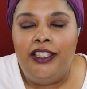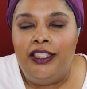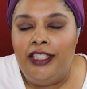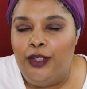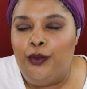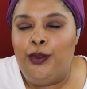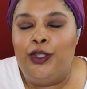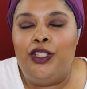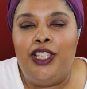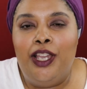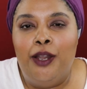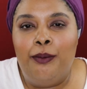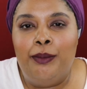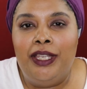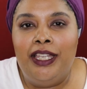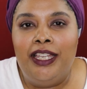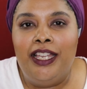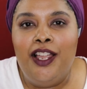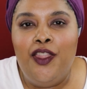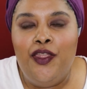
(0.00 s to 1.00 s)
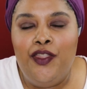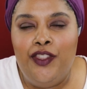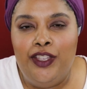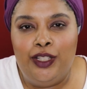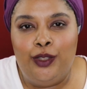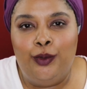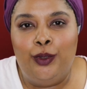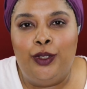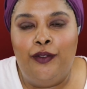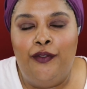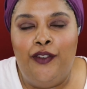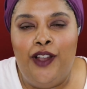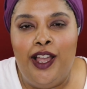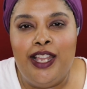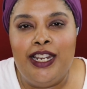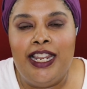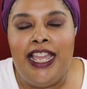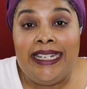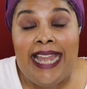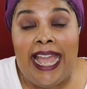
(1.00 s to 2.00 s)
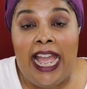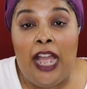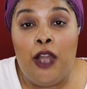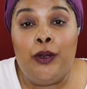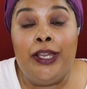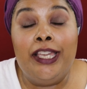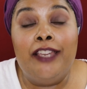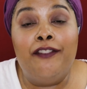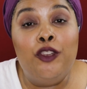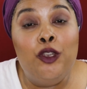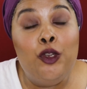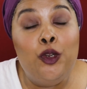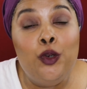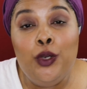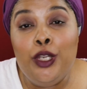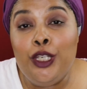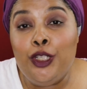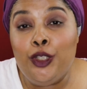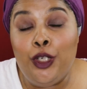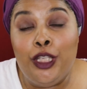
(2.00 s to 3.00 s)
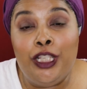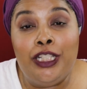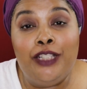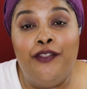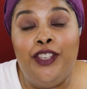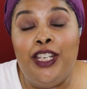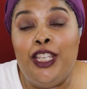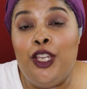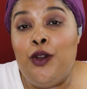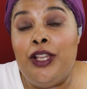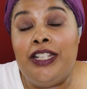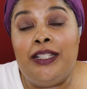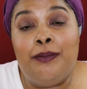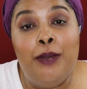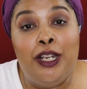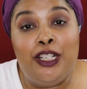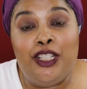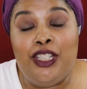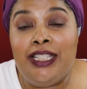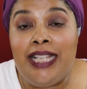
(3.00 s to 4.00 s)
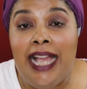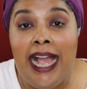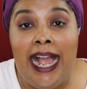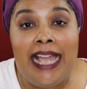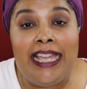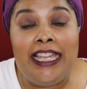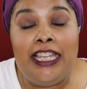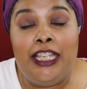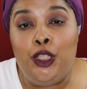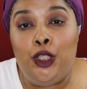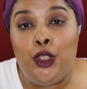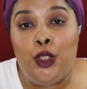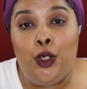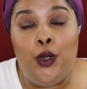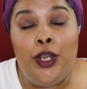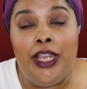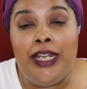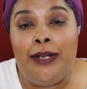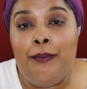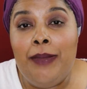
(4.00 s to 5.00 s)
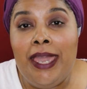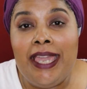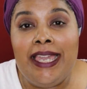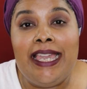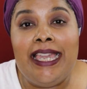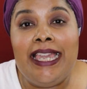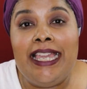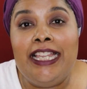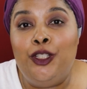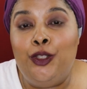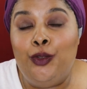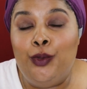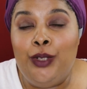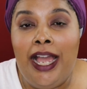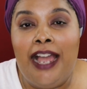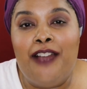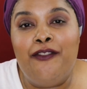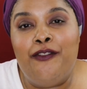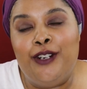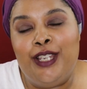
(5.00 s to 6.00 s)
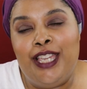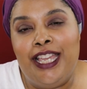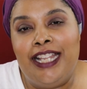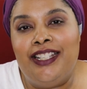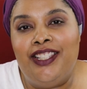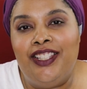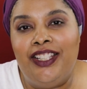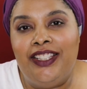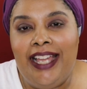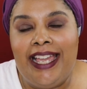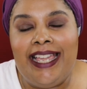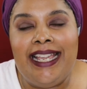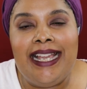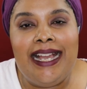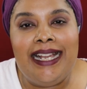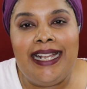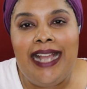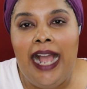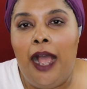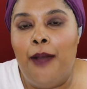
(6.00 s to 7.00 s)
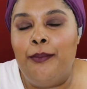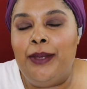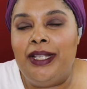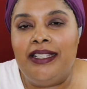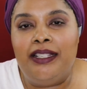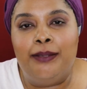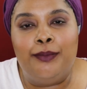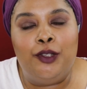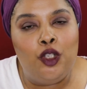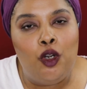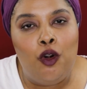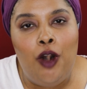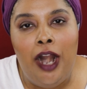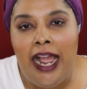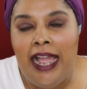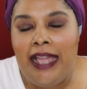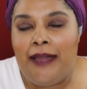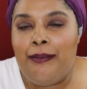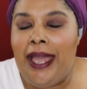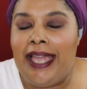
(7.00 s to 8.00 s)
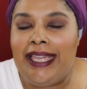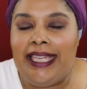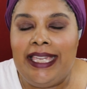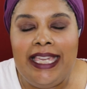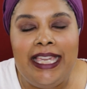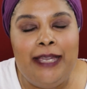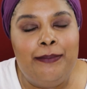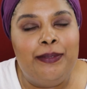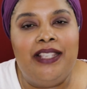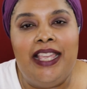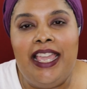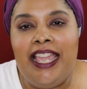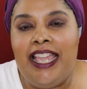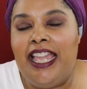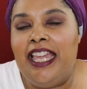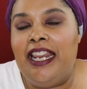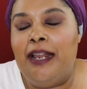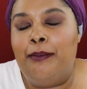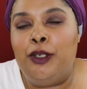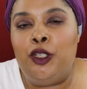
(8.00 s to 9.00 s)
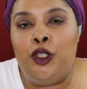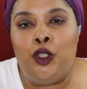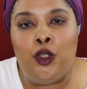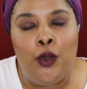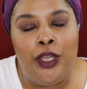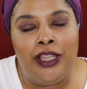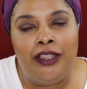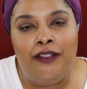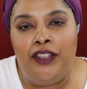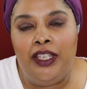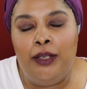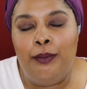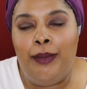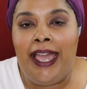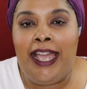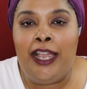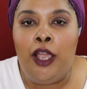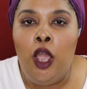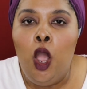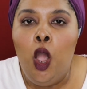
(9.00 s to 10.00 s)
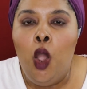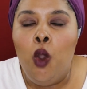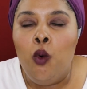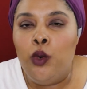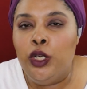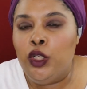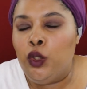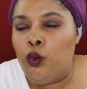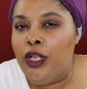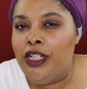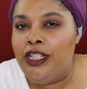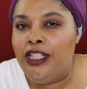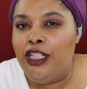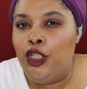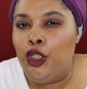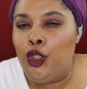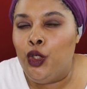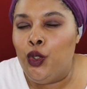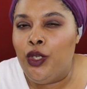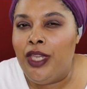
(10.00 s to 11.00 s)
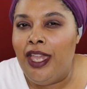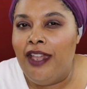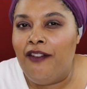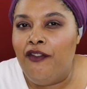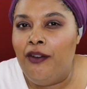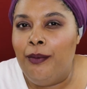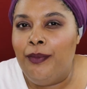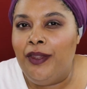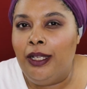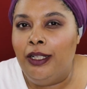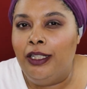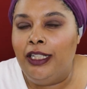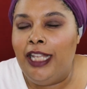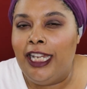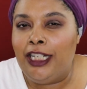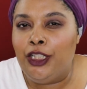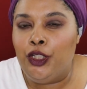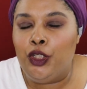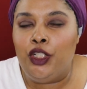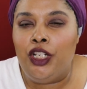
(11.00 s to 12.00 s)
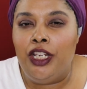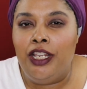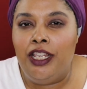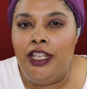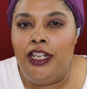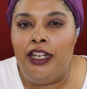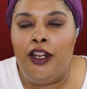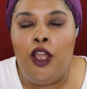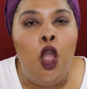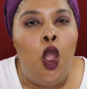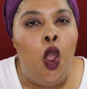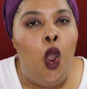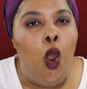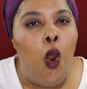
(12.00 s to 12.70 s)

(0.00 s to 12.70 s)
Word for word: This was yummy. This was fun. Now, if you enjoyed this video as much as I enjoyed making it, do not forget to like, comment, subscribe. I keep saying it. I'm enjoying the feedback. Which ones did you get from the collection?